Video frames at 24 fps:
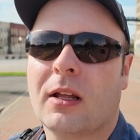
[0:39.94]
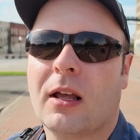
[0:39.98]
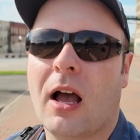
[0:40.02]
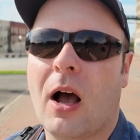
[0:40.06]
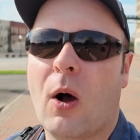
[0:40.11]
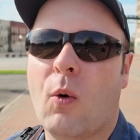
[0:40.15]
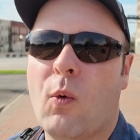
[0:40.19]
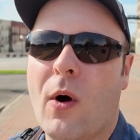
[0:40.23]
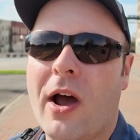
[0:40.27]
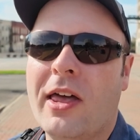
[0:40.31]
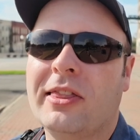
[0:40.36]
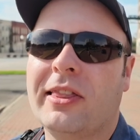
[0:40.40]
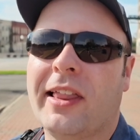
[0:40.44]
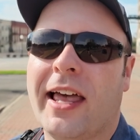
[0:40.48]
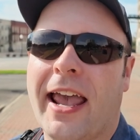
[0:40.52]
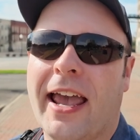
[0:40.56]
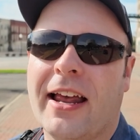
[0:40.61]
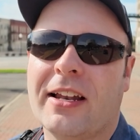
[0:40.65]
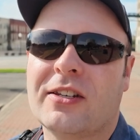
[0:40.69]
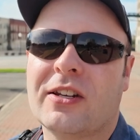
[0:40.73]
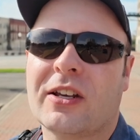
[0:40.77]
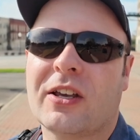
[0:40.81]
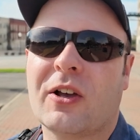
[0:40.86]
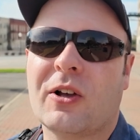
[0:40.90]

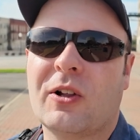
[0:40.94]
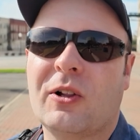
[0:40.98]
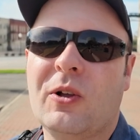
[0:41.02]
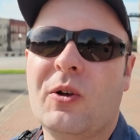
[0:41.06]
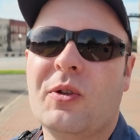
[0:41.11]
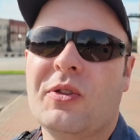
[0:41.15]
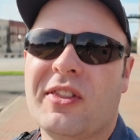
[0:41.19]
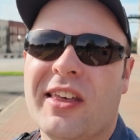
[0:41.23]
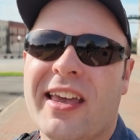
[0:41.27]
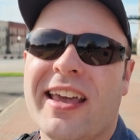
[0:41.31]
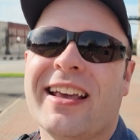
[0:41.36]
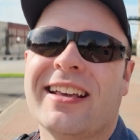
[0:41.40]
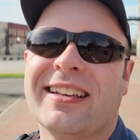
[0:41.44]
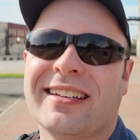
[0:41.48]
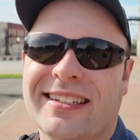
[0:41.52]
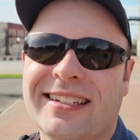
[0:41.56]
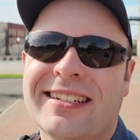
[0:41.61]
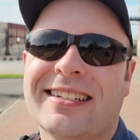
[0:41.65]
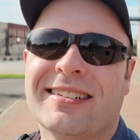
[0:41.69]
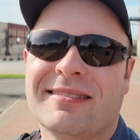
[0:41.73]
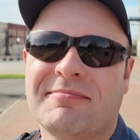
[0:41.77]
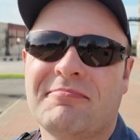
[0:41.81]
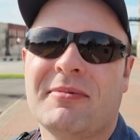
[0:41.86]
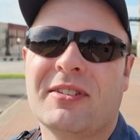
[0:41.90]
wetland to conclude
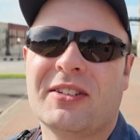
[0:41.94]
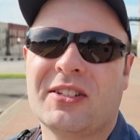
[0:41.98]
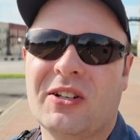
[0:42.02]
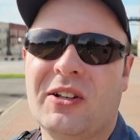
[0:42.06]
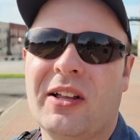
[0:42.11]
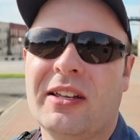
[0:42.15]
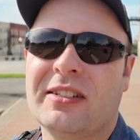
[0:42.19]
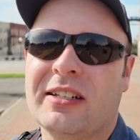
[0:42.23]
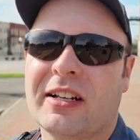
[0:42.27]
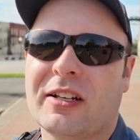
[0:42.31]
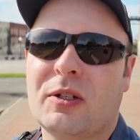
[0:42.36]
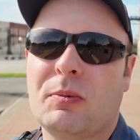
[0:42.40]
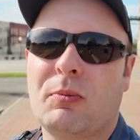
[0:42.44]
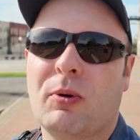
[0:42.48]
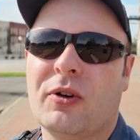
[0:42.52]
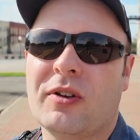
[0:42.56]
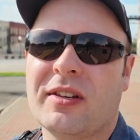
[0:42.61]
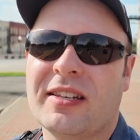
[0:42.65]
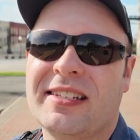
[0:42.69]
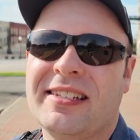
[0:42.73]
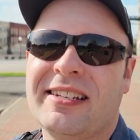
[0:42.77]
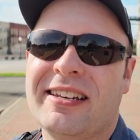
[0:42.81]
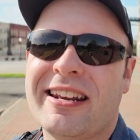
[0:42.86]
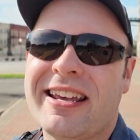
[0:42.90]
things. So let's explore
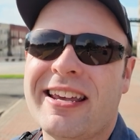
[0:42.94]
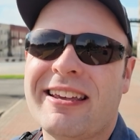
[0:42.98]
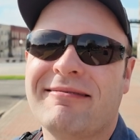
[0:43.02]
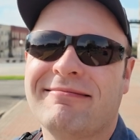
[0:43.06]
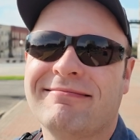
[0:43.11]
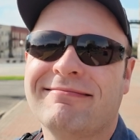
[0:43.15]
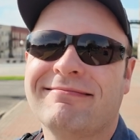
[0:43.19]
the city.